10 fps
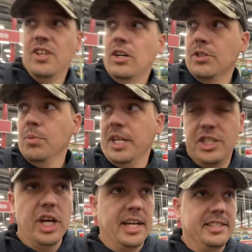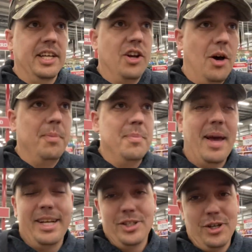awesome when he checks in on me,
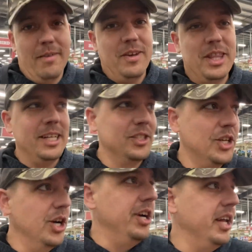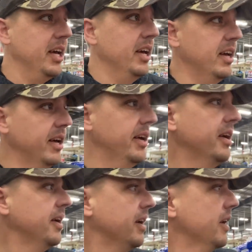making sure everything's good.
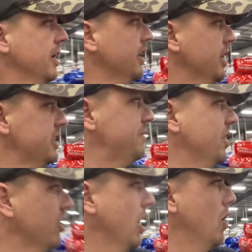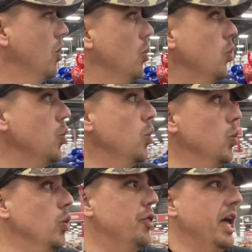Let's figure out,
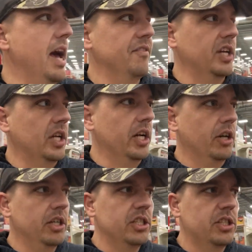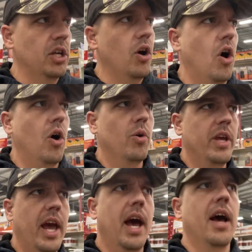ooh, they have clearance. Oh,
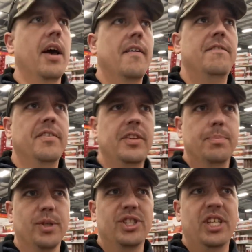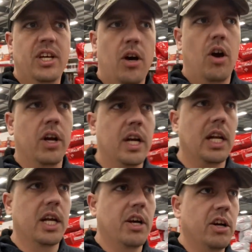yeah. 50% on
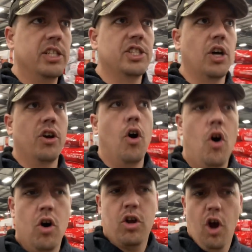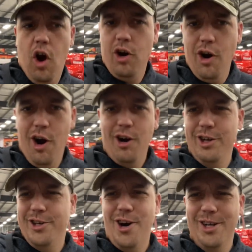clearance on all
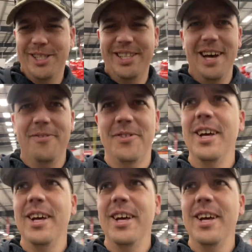Carhartt dog stuff.